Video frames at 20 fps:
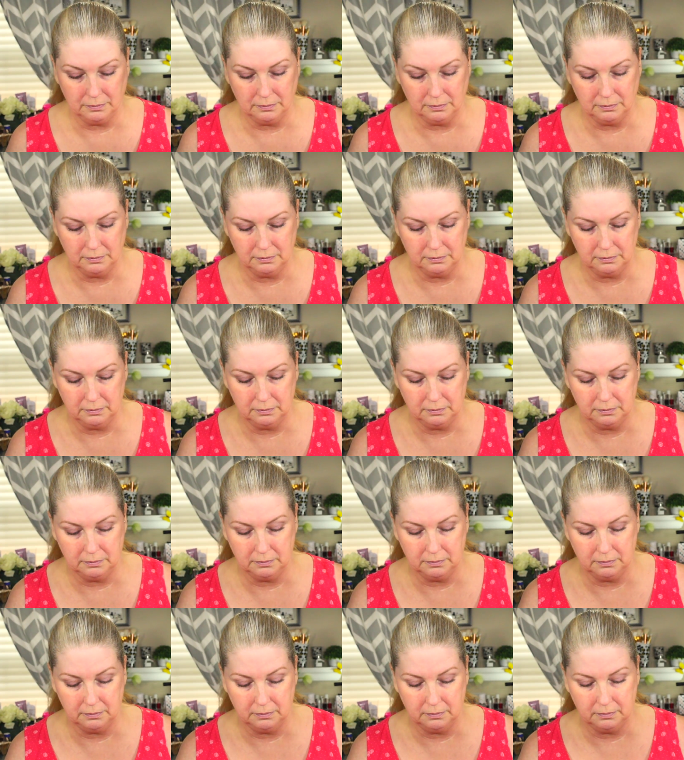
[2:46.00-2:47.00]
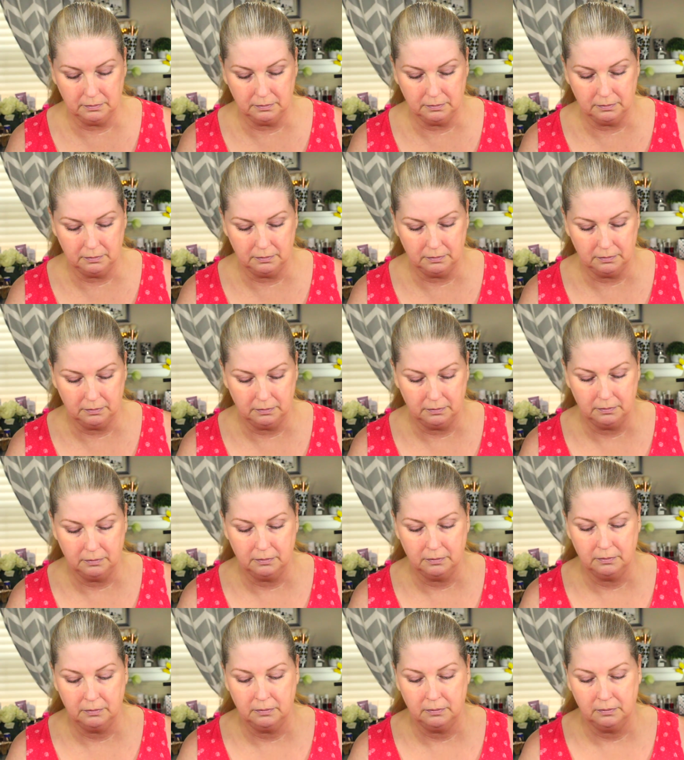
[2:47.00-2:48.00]

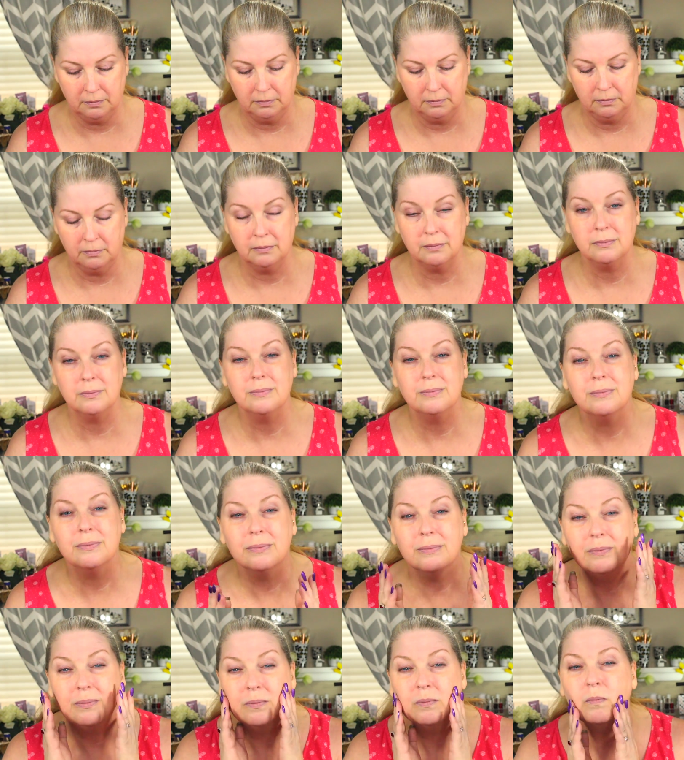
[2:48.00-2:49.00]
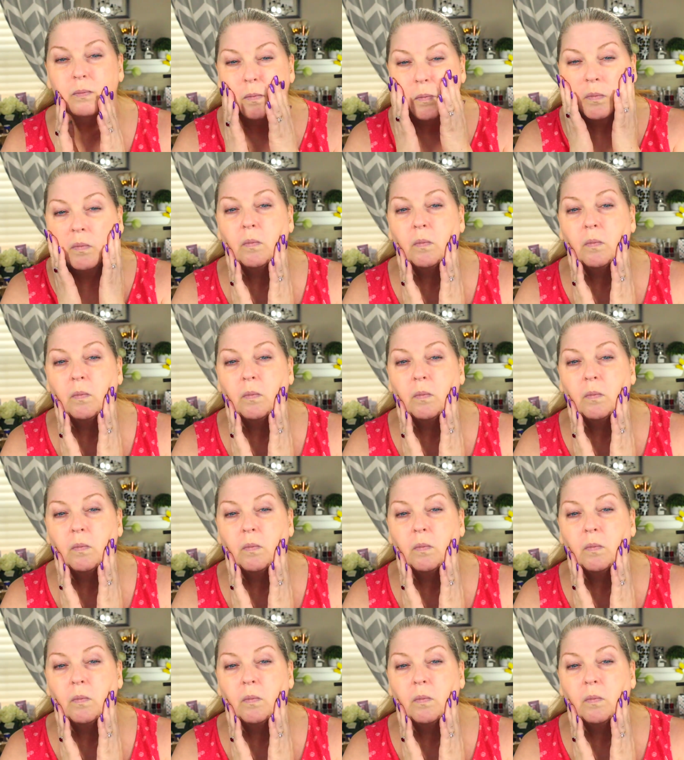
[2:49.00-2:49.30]
Nothing is said.